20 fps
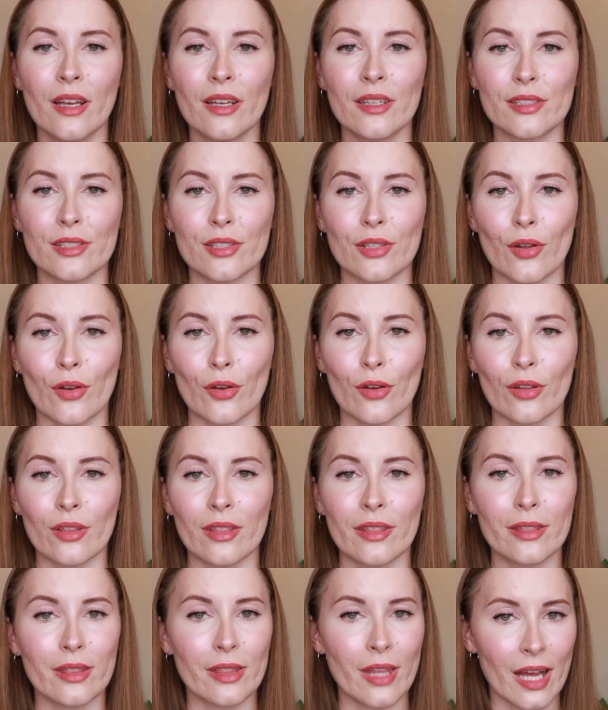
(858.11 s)
So
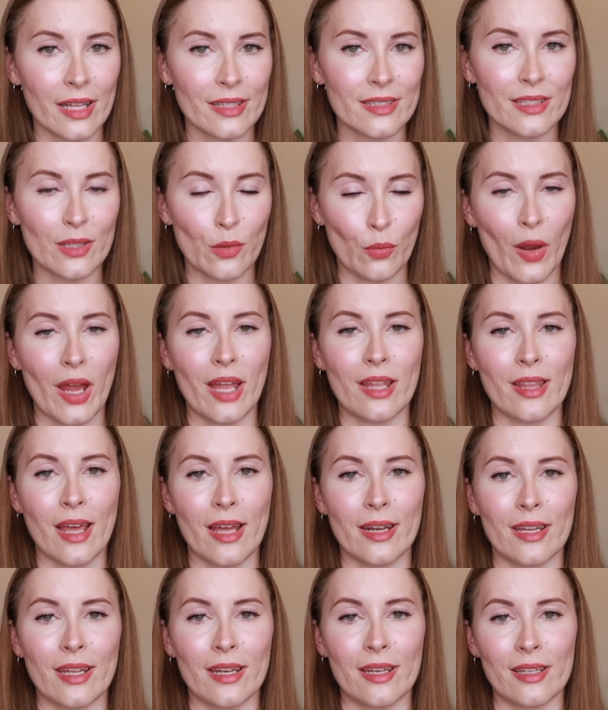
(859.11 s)
that's the way
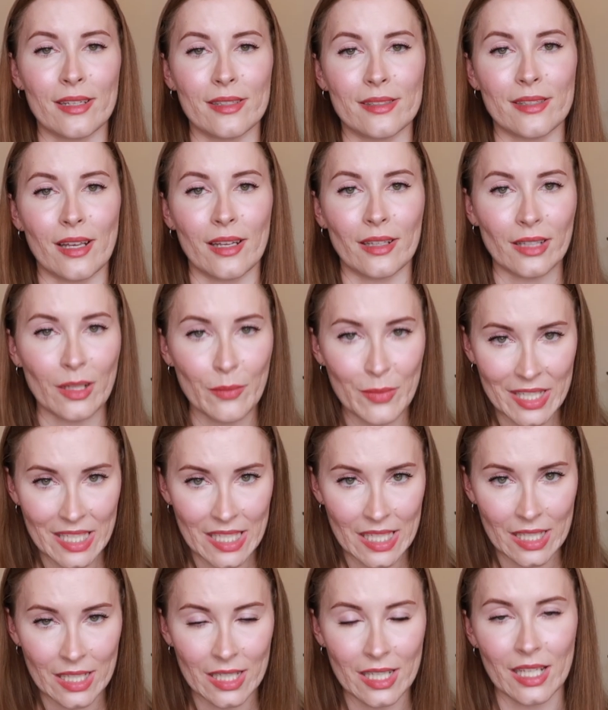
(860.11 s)
that it is
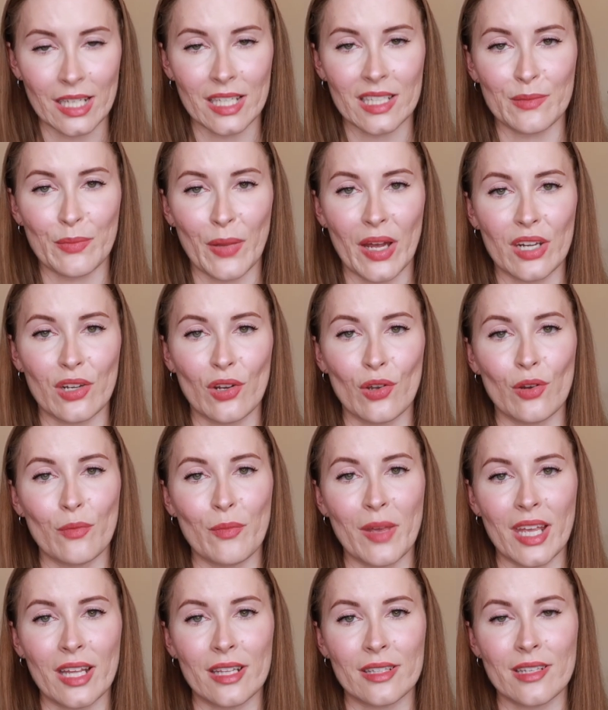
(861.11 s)
unlimited. It is by no
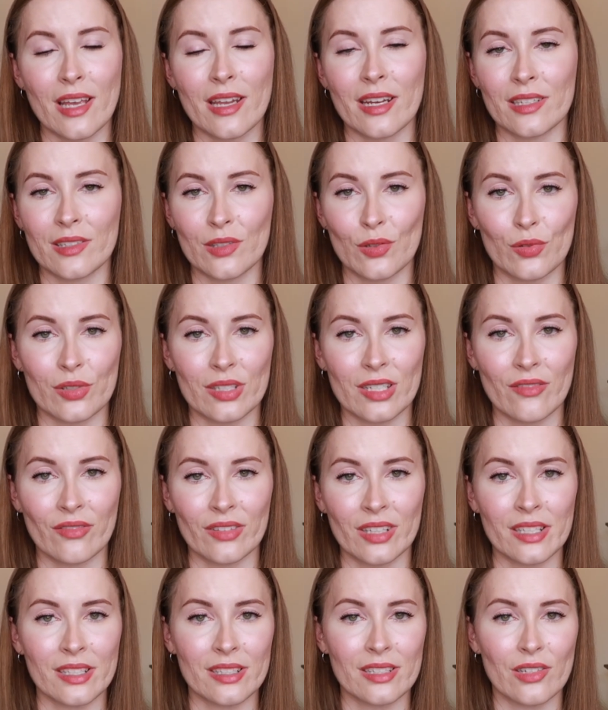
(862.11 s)
means an exhaustive
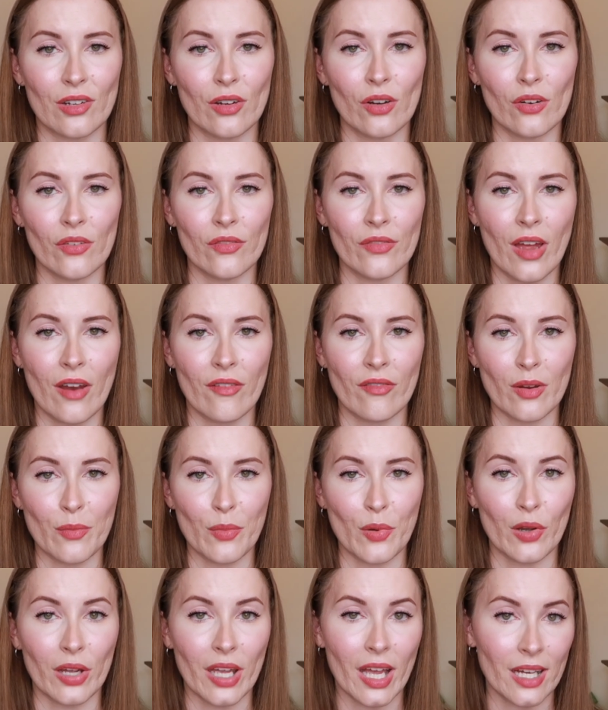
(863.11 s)
list of every
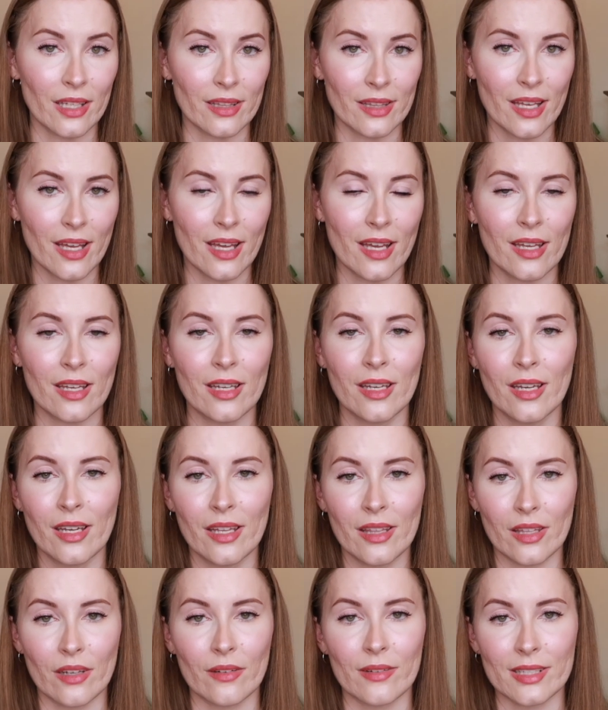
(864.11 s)
book out there.
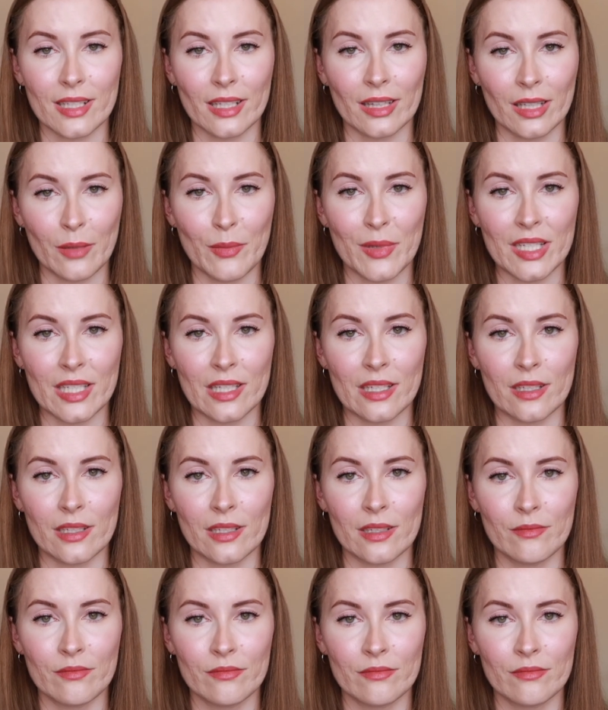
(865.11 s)
There is a limited